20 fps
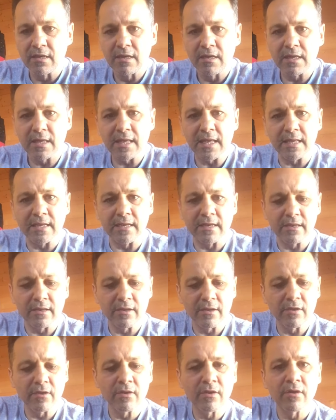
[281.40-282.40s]
Again,
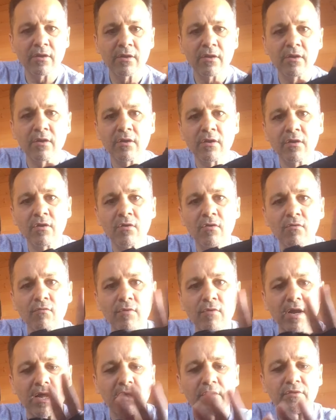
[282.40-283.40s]

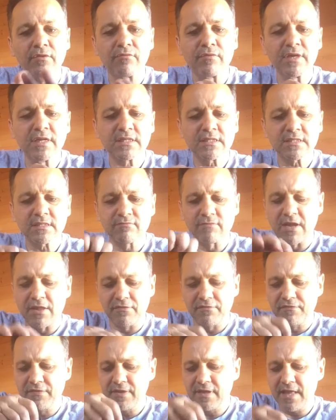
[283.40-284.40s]
round the wrist, round
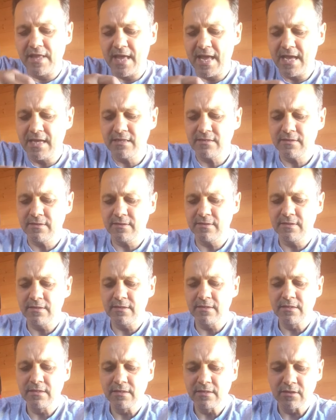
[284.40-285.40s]
the hand,
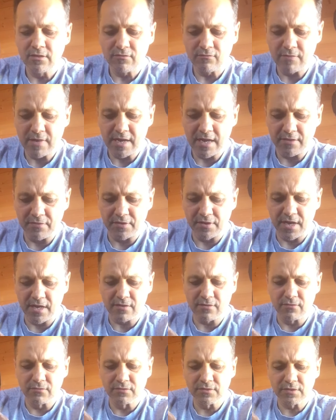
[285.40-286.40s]
round the
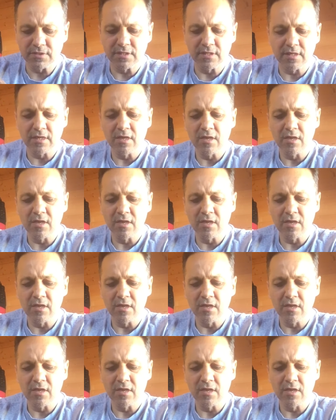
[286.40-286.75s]
knuckles,